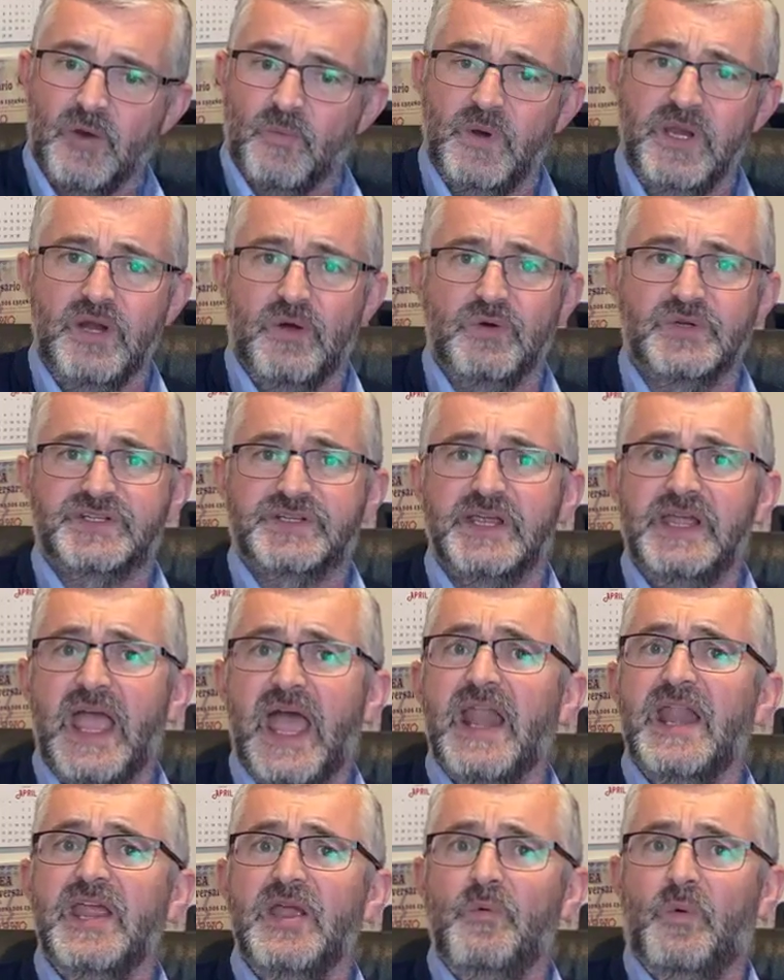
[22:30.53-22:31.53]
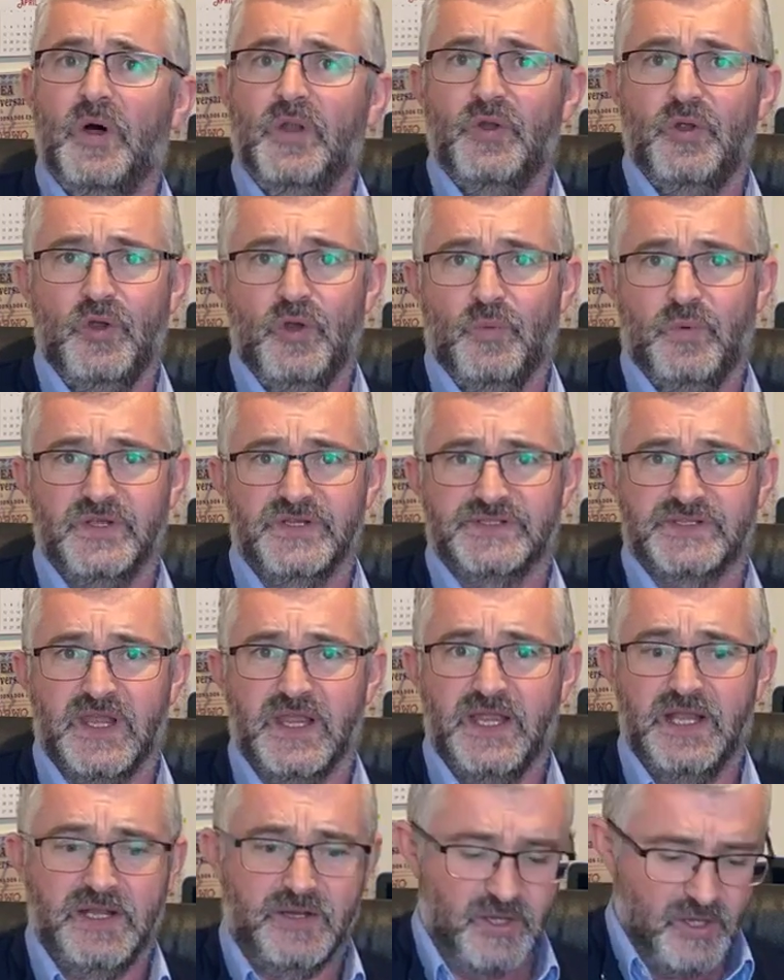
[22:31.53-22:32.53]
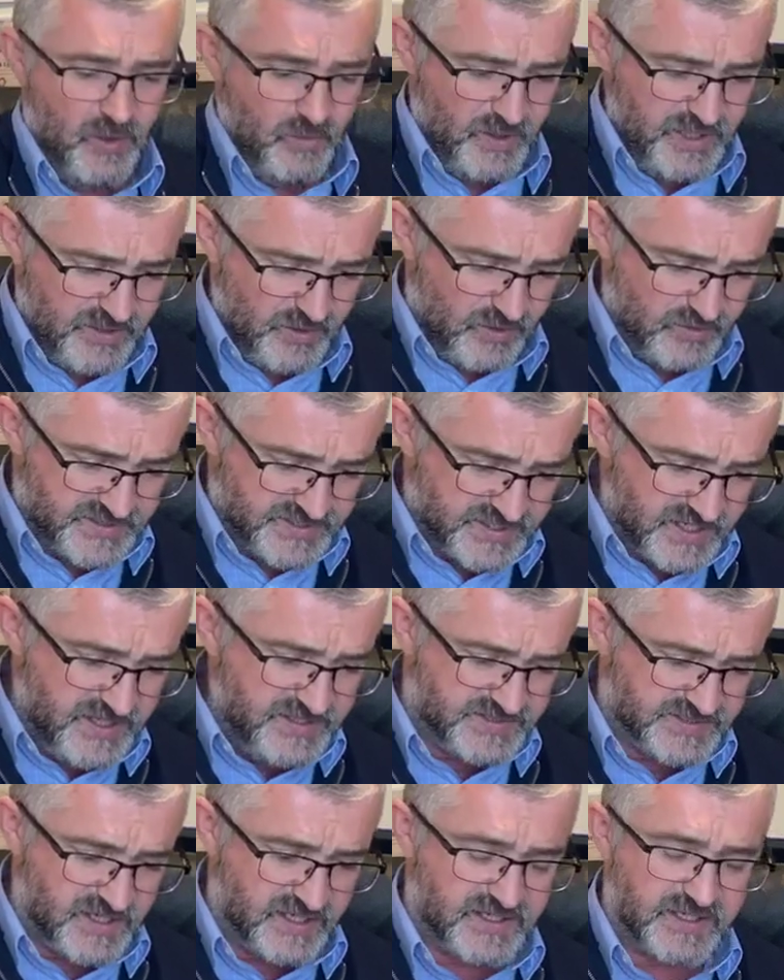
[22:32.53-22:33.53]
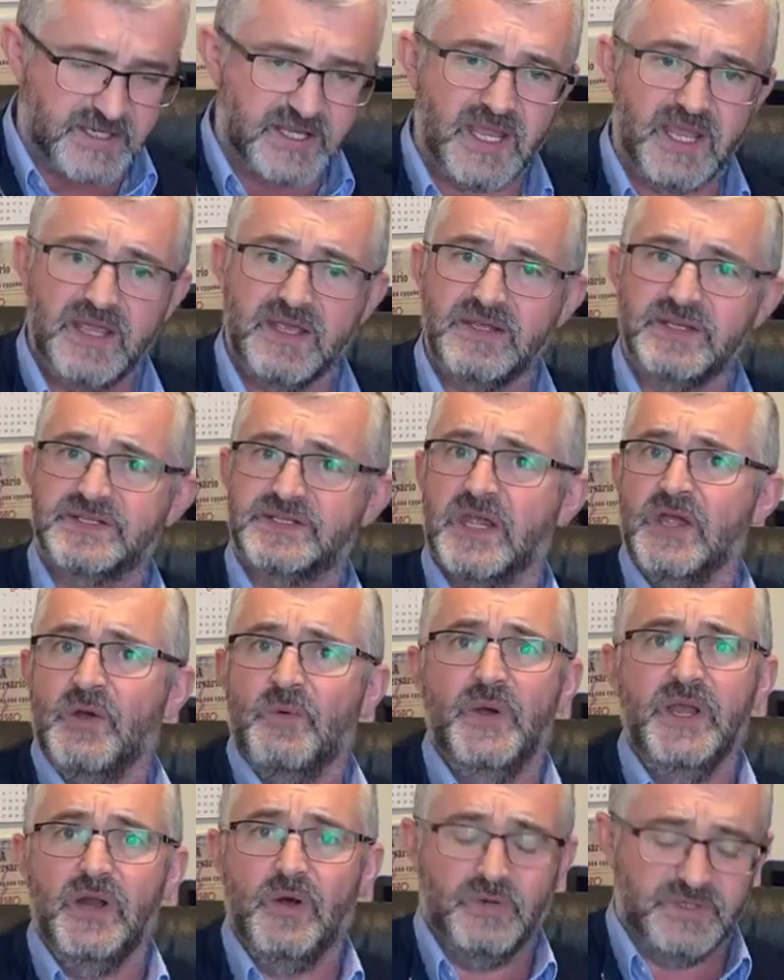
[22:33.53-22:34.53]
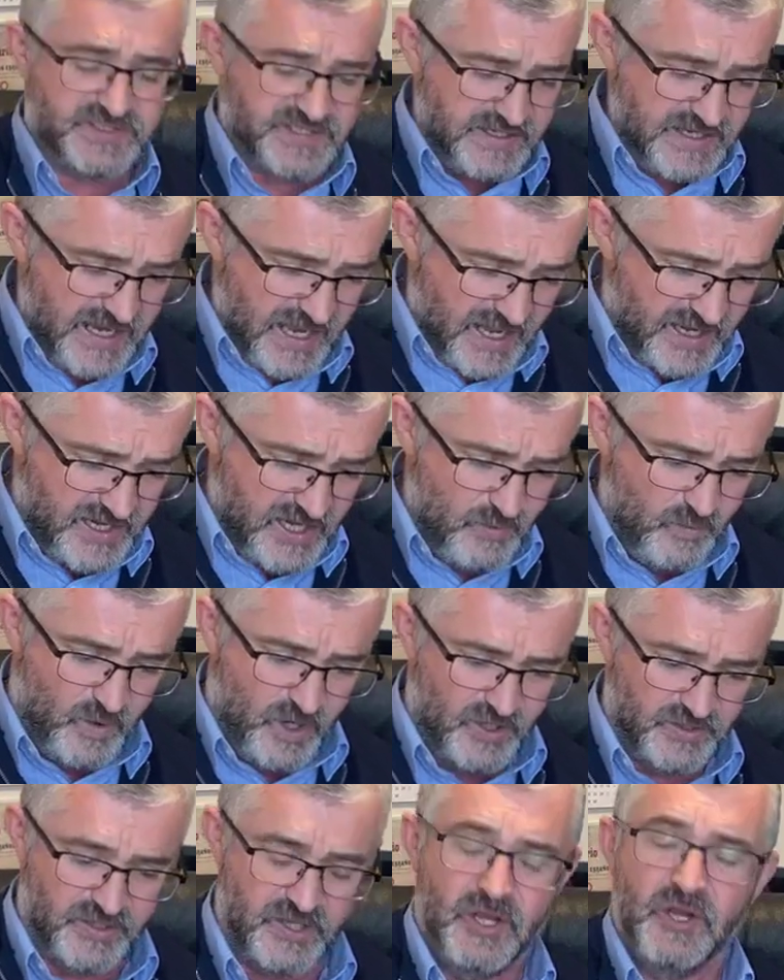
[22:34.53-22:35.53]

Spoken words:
We don't see anyone who was healed. We don't see Zacchaeus. We don't see anyone